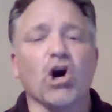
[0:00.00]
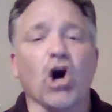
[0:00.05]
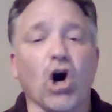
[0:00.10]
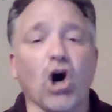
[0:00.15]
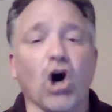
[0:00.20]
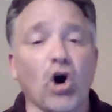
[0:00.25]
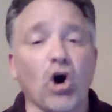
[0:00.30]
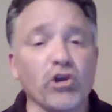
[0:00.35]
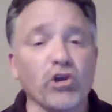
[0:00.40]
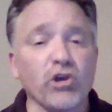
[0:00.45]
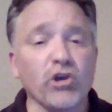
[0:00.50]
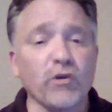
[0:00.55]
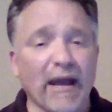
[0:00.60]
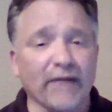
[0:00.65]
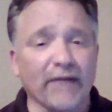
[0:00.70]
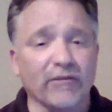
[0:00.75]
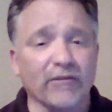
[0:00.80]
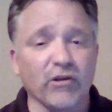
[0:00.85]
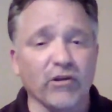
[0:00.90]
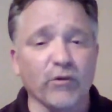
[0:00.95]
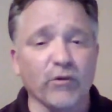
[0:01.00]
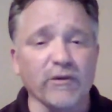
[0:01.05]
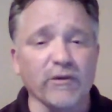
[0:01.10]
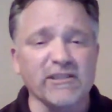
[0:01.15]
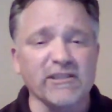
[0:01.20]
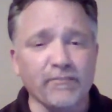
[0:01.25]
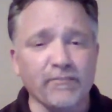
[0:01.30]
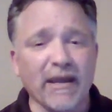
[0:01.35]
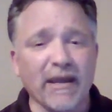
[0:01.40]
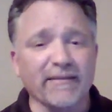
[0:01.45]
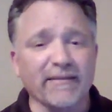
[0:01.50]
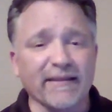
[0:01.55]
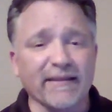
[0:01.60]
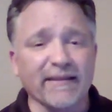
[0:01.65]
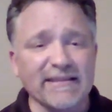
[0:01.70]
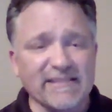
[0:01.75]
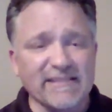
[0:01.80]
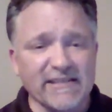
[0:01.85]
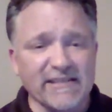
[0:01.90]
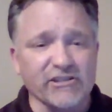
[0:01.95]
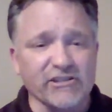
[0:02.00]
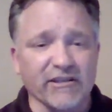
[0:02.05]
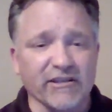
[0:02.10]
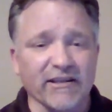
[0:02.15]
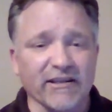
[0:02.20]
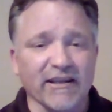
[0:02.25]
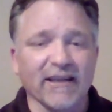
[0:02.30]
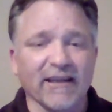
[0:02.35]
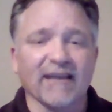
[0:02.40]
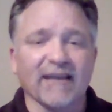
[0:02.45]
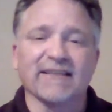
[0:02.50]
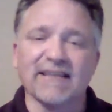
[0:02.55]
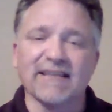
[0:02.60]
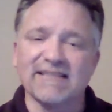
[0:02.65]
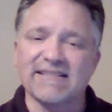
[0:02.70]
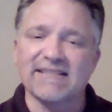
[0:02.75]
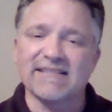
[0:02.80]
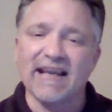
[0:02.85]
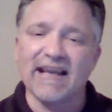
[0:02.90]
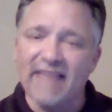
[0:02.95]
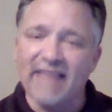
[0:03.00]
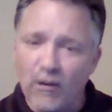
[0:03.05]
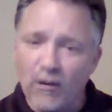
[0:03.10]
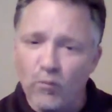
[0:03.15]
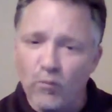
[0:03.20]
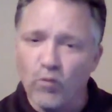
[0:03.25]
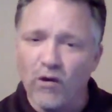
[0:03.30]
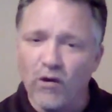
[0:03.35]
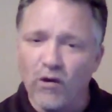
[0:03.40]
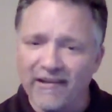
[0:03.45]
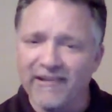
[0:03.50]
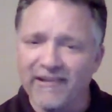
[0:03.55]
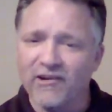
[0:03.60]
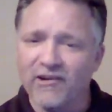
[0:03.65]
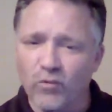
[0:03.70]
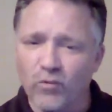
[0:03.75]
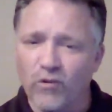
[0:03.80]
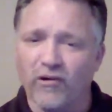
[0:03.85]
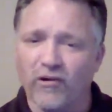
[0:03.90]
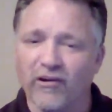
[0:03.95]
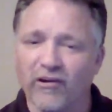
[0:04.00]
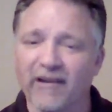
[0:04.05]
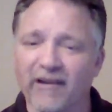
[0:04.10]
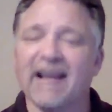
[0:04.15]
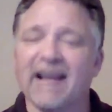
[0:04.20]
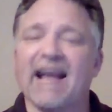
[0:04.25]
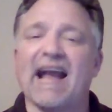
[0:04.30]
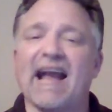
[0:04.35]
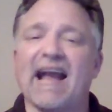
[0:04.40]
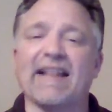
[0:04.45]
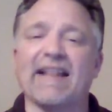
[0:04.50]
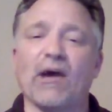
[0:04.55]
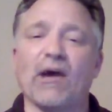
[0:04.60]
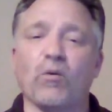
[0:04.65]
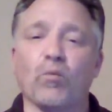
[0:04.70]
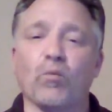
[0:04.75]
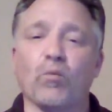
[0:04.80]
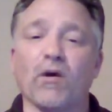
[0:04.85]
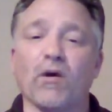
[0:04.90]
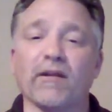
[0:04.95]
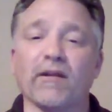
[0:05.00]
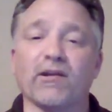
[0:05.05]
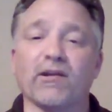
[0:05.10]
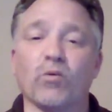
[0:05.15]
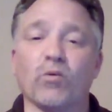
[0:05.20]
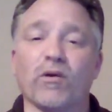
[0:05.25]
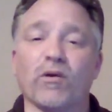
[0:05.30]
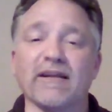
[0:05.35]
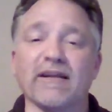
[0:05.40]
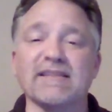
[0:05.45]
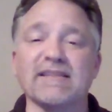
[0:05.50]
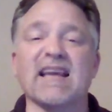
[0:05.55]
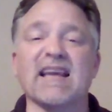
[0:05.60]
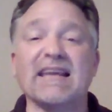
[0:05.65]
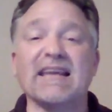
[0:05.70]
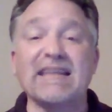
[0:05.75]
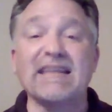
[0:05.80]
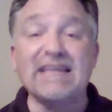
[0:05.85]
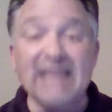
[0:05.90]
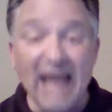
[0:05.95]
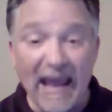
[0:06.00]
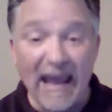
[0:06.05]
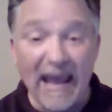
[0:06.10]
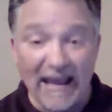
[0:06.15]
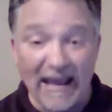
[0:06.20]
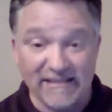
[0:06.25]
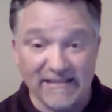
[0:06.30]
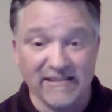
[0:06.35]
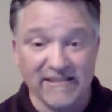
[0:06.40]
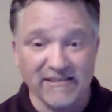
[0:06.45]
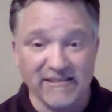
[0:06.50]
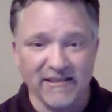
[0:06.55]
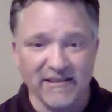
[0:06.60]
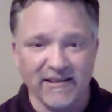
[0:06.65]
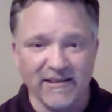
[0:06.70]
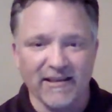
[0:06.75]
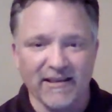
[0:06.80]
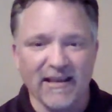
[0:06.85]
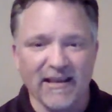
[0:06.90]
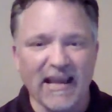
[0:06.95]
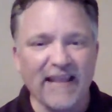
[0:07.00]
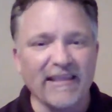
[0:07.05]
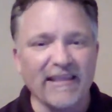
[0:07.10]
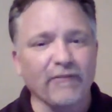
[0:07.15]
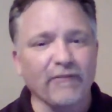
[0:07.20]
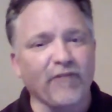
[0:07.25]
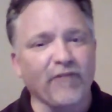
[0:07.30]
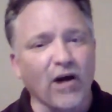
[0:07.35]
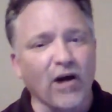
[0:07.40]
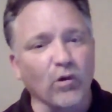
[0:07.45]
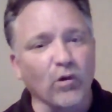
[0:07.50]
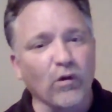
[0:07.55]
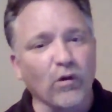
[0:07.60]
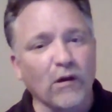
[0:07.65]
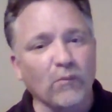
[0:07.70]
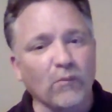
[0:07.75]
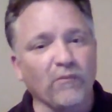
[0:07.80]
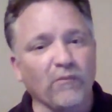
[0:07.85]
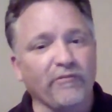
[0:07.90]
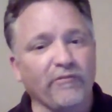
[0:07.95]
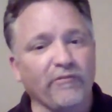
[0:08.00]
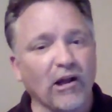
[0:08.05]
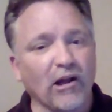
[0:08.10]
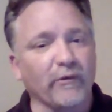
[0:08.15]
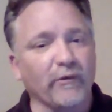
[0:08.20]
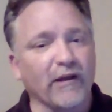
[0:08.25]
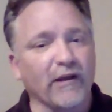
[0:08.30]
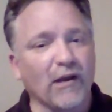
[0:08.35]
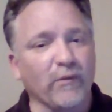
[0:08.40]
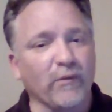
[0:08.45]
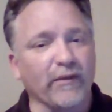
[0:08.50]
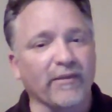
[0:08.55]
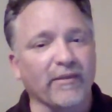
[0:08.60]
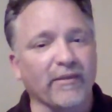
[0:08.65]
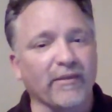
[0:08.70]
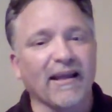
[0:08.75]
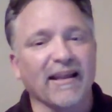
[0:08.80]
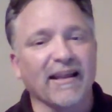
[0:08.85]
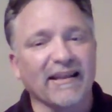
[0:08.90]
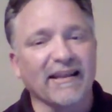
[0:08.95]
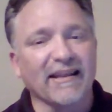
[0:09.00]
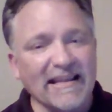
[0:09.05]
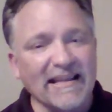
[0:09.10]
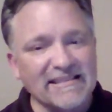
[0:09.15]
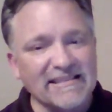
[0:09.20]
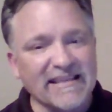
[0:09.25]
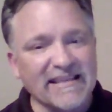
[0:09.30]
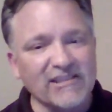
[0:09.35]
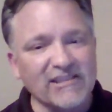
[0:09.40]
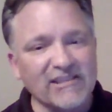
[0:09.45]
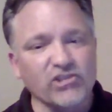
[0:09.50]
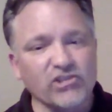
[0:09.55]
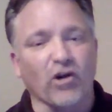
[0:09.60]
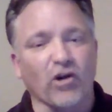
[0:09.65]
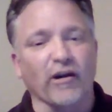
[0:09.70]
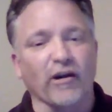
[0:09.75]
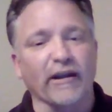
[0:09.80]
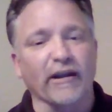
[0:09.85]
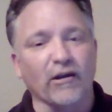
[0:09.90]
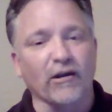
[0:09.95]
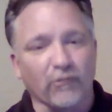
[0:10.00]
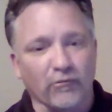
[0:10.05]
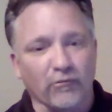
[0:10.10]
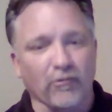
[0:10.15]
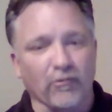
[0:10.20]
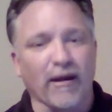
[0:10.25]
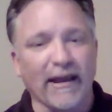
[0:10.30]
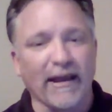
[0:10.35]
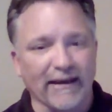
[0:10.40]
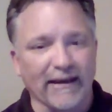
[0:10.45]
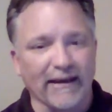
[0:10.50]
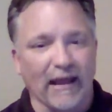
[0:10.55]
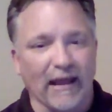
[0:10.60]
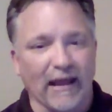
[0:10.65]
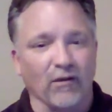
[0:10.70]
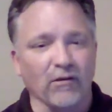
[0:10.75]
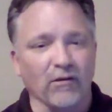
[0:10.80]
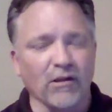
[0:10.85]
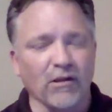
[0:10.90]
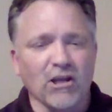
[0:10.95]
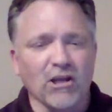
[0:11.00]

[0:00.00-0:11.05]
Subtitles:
All you have to do is make the decision to say that one little word, and that one little word is yes, and then follow it up with, let's get started right now.